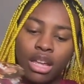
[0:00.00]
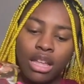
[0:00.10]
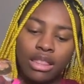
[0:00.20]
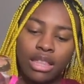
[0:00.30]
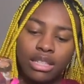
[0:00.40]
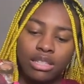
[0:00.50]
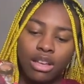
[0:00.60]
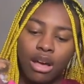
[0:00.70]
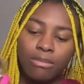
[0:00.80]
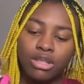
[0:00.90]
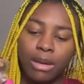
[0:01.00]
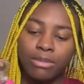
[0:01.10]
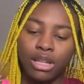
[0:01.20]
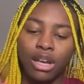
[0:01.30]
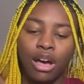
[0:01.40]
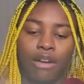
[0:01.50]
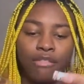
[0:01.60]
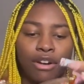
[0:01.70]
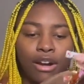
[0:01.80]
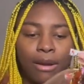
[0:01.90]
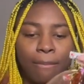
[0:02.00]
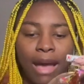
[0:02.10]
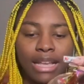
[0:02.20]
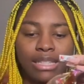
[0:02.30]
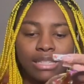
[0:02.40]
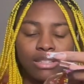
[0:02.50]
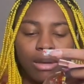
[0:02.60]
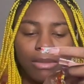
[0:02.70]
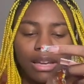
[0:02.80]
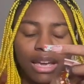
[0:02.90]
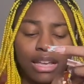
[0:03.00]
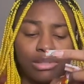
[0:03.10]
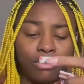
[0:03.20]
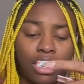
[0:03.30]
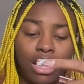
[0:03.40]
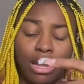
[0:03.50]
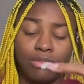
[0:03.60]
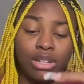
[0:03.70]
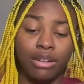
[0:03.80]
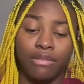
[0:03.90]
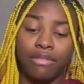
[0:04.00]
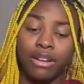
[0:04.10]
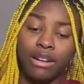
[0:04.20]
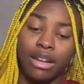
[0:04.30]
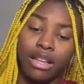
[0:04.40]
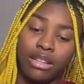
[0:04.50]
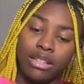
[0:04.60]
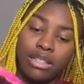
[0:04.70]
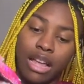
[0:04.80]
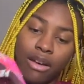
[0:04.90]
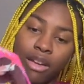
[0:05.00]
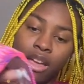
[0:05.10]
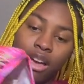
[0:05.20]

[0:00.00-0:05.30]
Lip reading: this comes up to cover my stomach as well. I'm trying to figure the hell this out.